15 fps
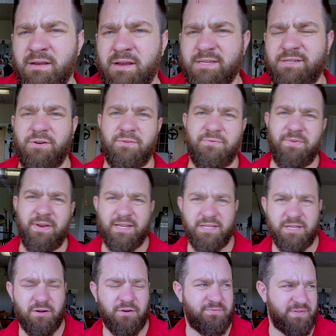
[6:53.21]
That's gonna finish it
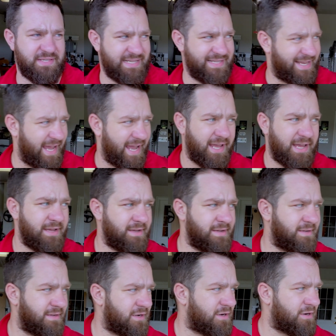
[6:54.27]
off for today.
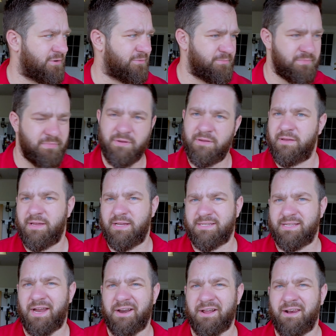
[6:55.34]
It's
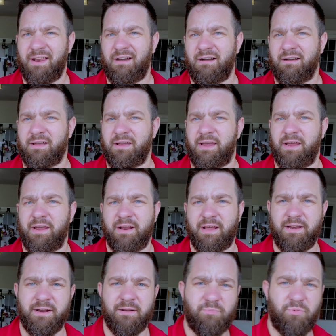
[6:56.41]
9 o'clock and I
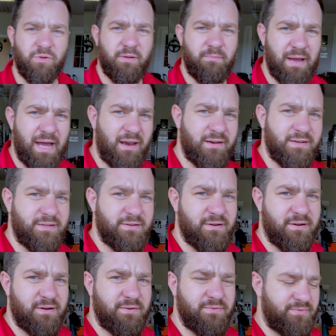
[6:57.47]
need to pull the balancer
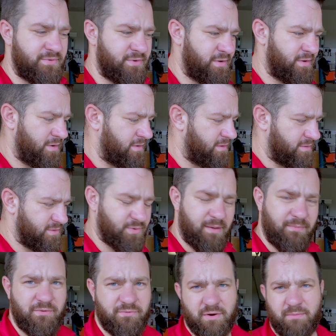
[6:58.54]
off, swap
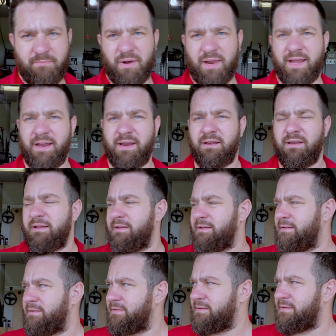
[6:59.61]
the front plate,
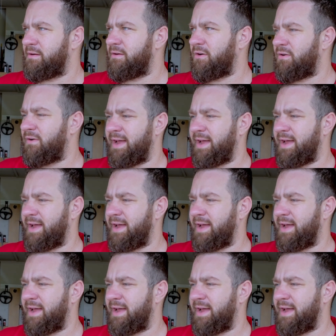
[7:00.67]
all